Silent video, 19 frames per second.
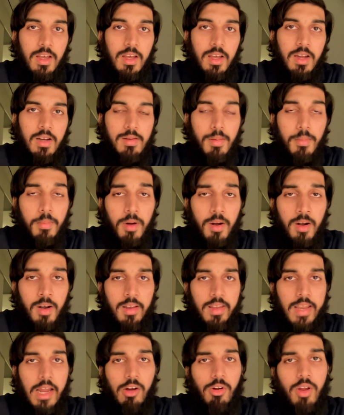Remember,
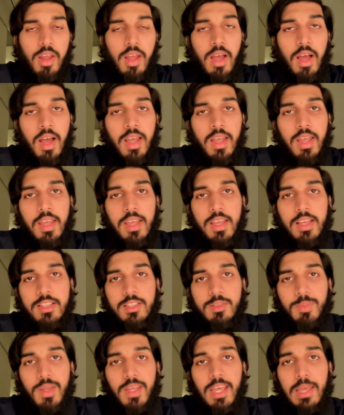narrow AI
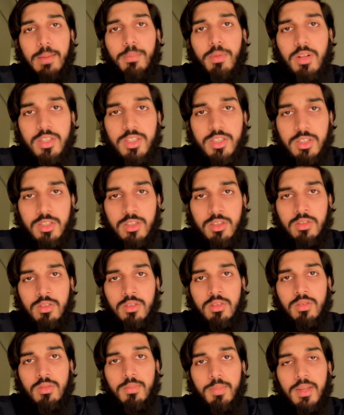is being able
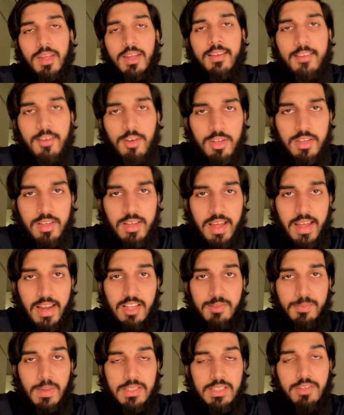to be good at a
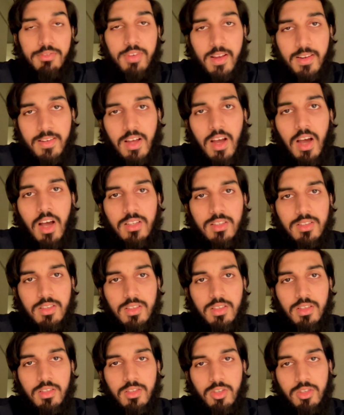specific task.
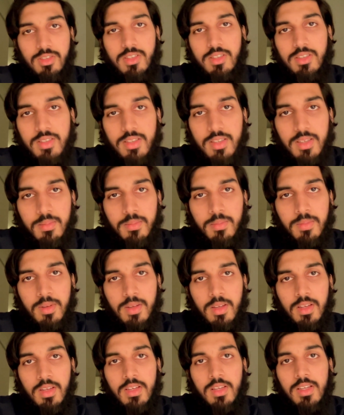So the system
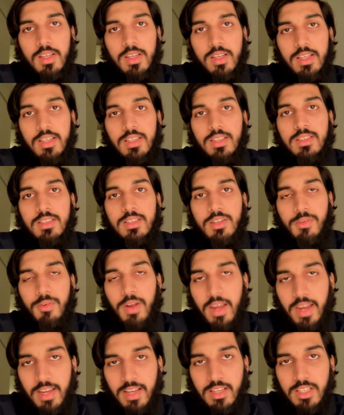is
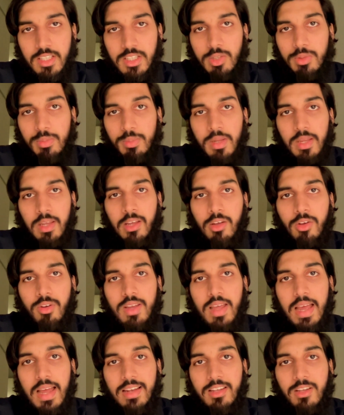trained to be
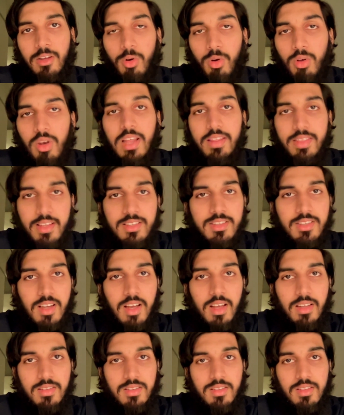good at only this
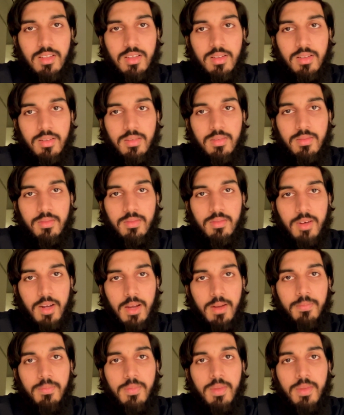task, right?